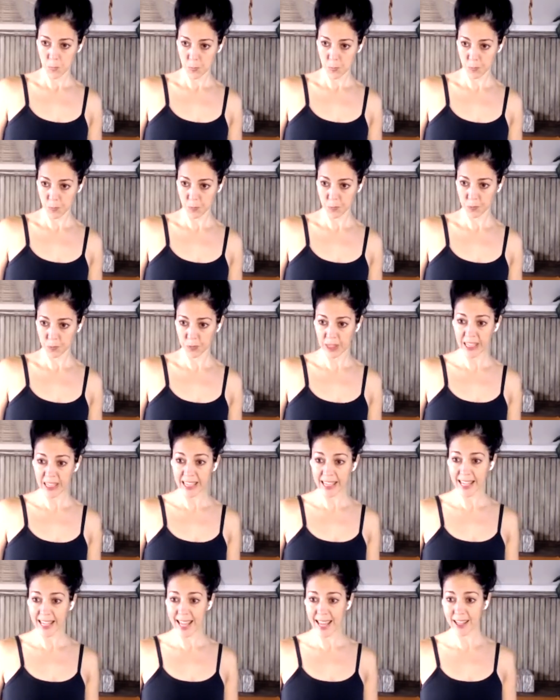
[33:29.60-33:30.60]

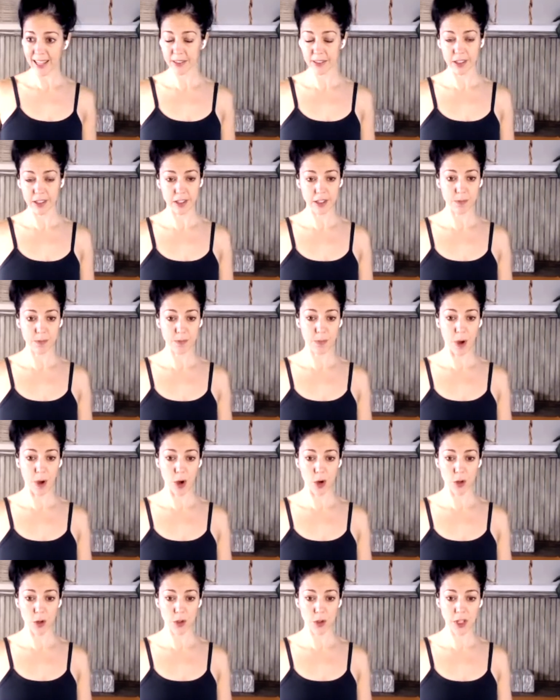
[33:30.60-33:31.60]
Lengthen
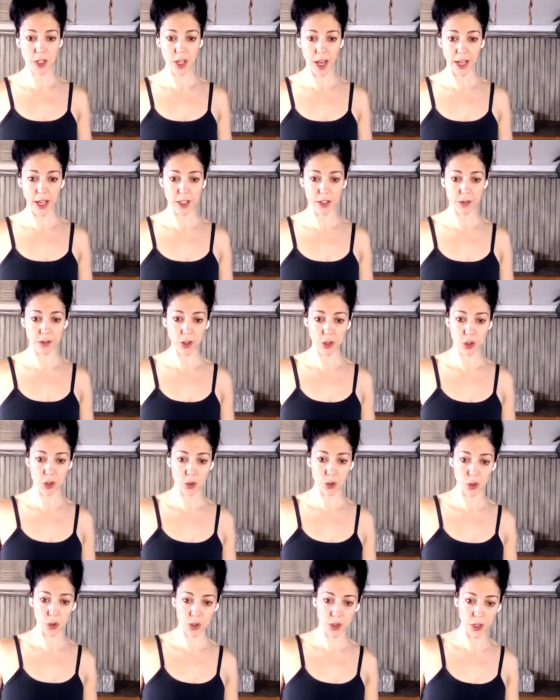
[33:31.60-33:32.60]
both sides of your
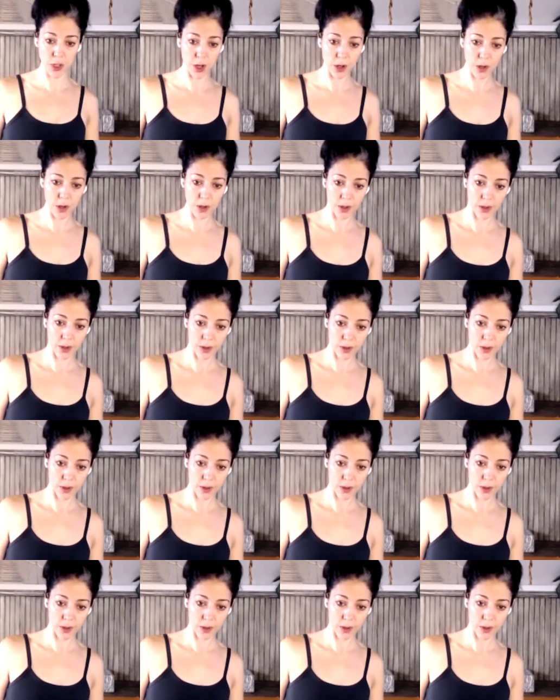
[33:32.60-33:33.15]
torso.